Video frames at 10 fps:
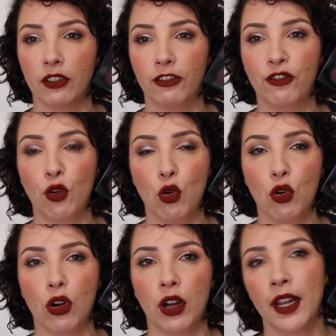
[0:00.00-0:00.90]

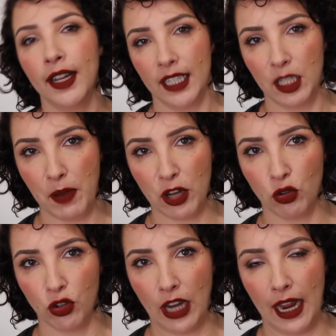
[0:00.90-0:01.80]
4
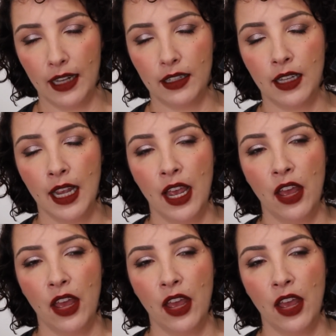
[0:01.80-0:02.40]
special shades.